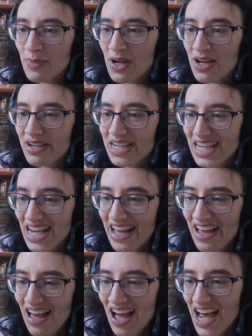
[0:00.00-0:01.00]
But yeah,
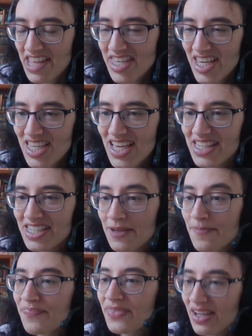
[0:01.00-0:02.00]
I think
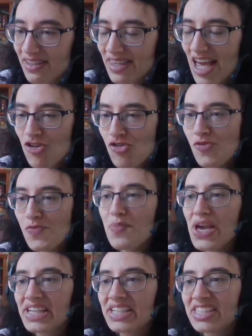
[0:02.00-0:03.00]
that all
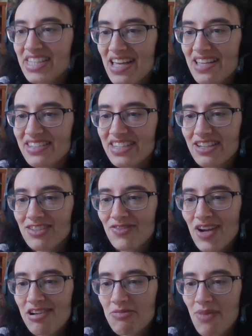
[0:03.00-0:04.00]
makes sense. It is
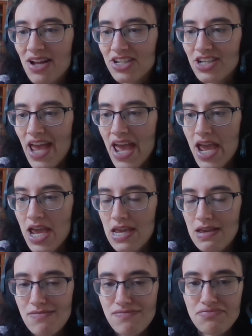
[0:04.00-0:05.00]
very much
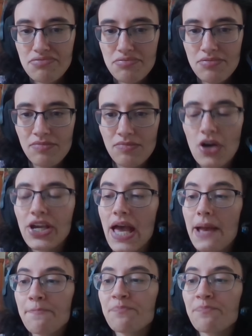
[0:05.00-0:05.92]
a okay.